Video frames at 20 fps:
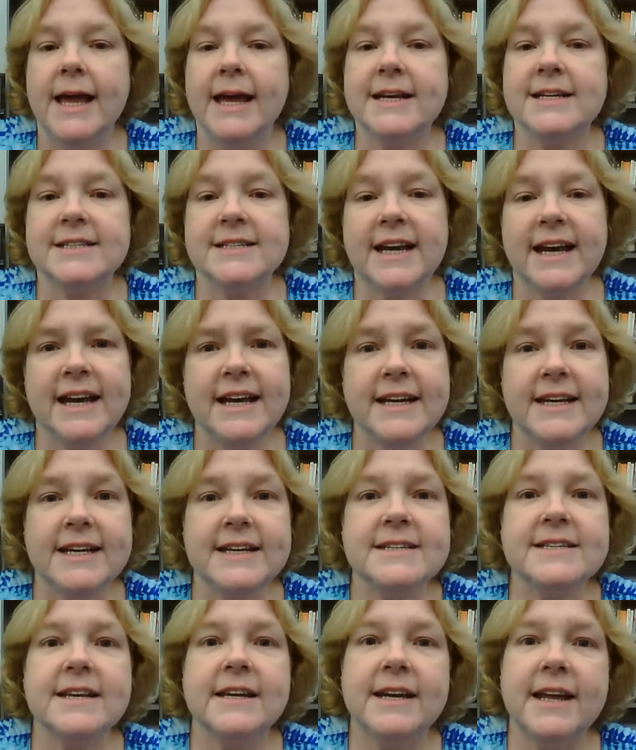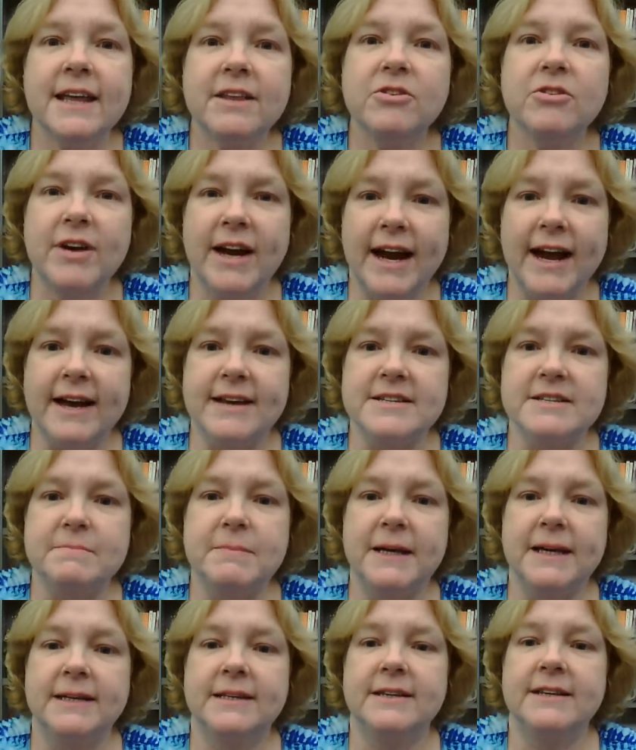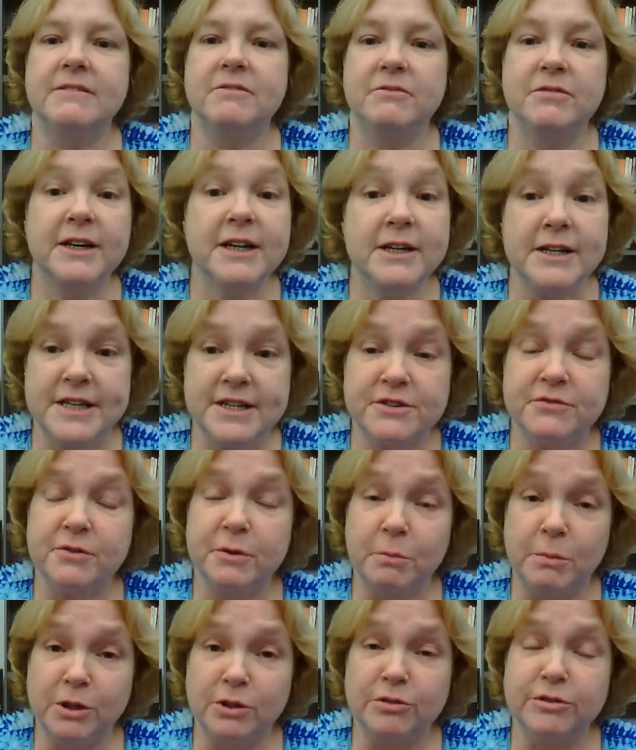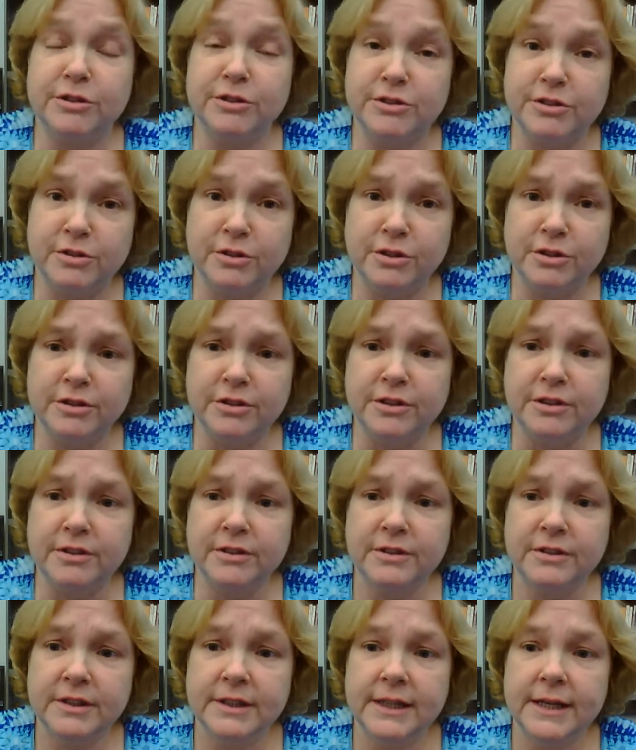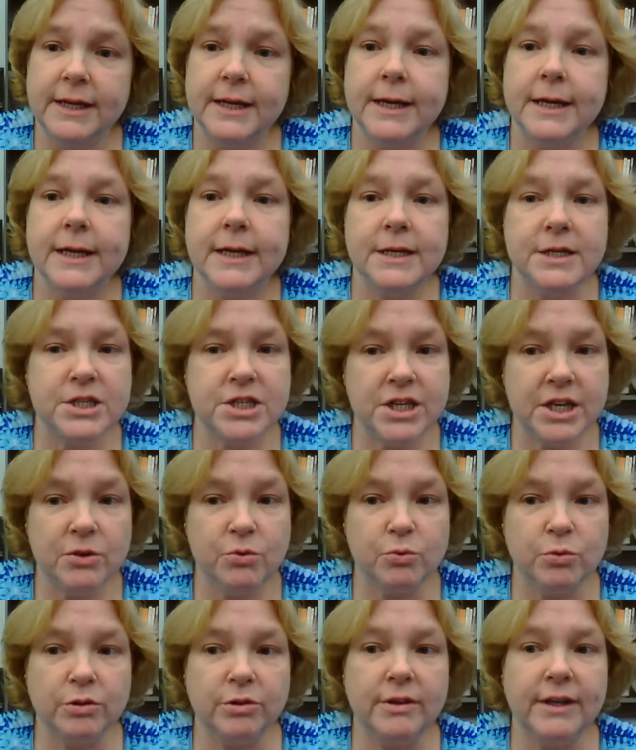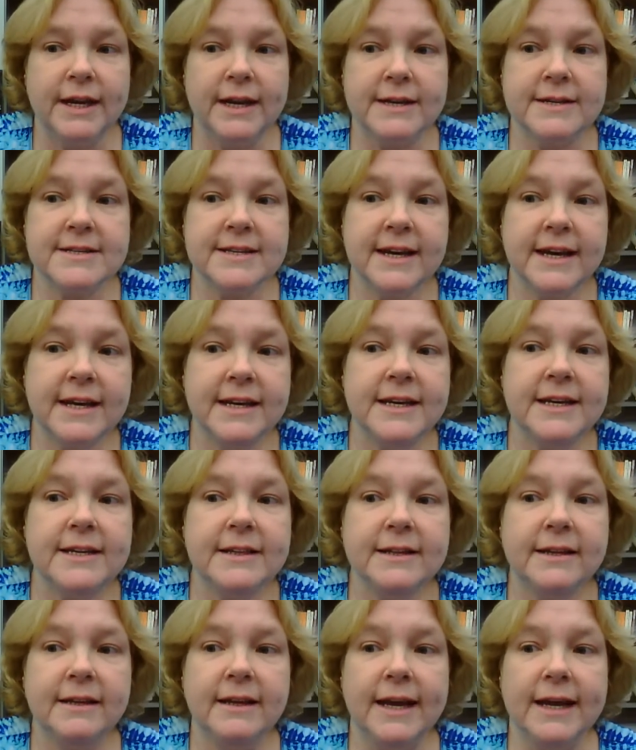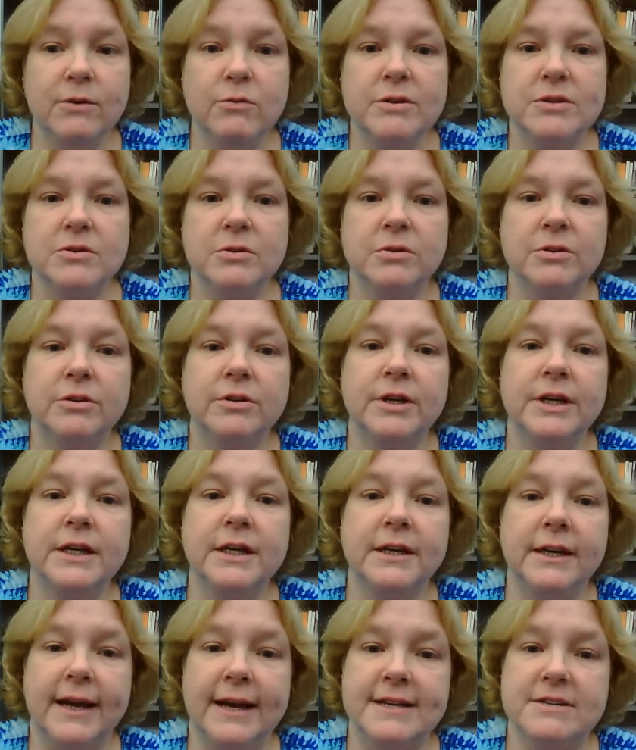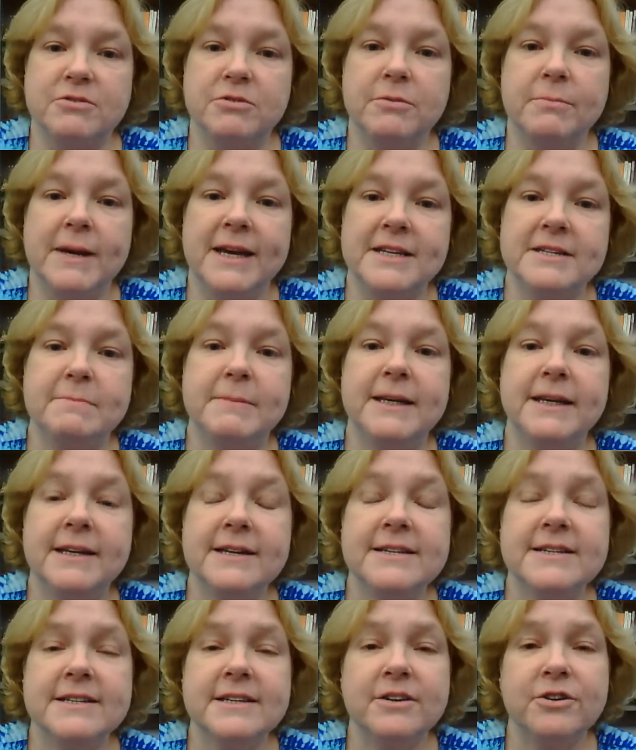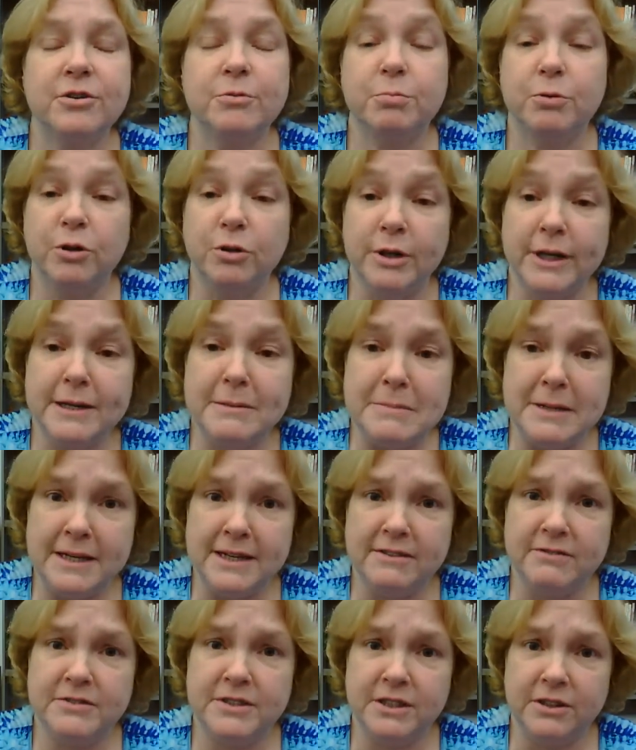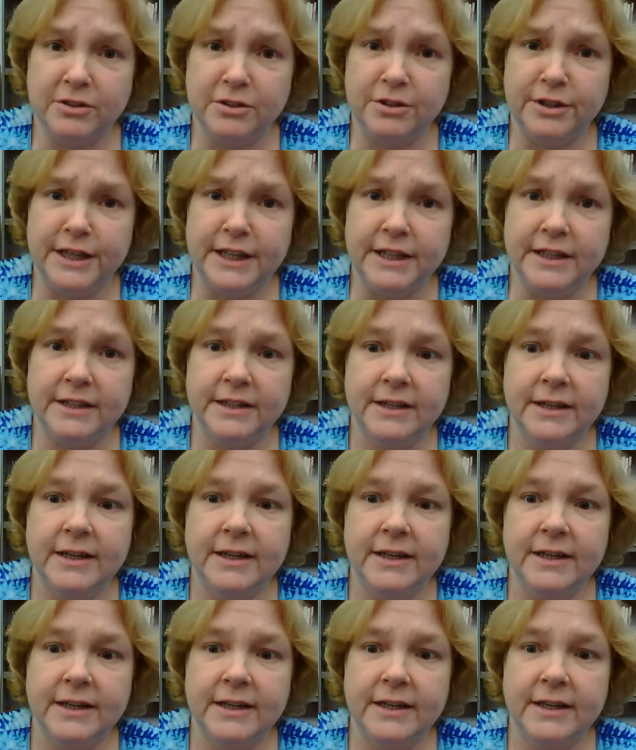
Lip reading: Anxiety is another aspect that varies from learner to learner. In general, anxiety in the language learning classroom has been considered prohibitive to learning.